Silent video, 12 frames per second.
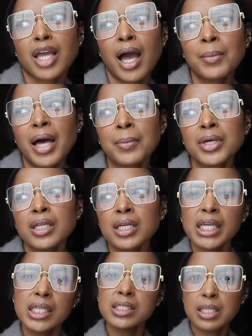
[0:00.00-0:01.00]
I'm gonna
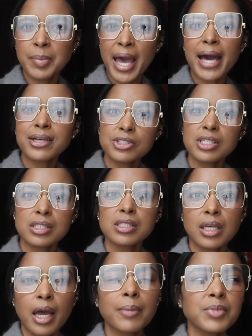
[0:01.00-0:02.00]
get into bags this
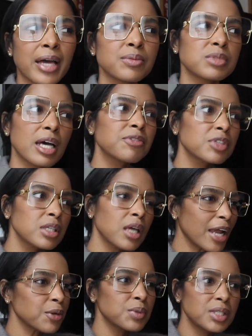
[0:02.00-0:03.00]
year. I
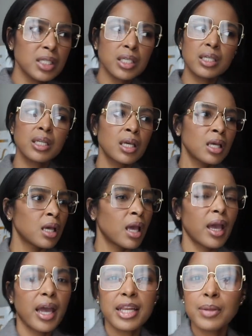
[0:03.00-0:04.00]
don't need
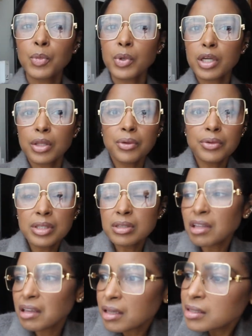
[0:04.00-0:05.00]
any more clothing
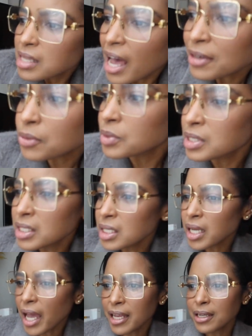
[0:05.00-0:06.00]
things. I don't
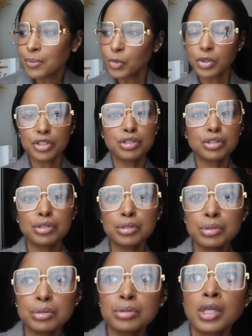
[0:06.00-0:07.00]
need any more
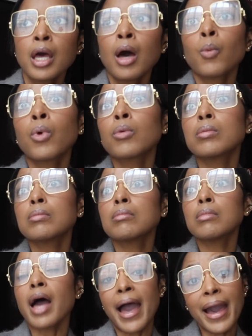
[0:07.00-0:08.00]
shoes. Well,
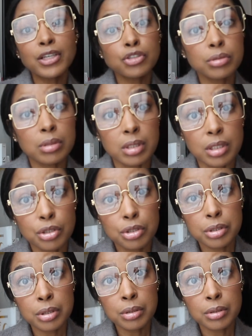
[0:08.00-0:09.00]
actually
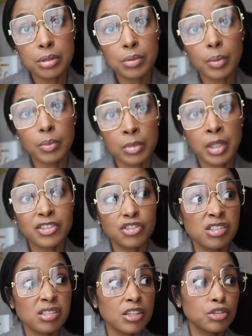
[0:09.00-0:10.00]
shoes, let's
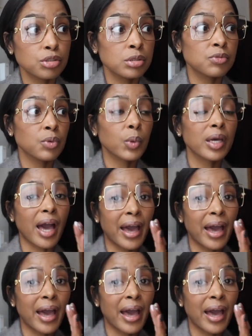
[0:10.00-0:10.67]
discuss shoes real quick.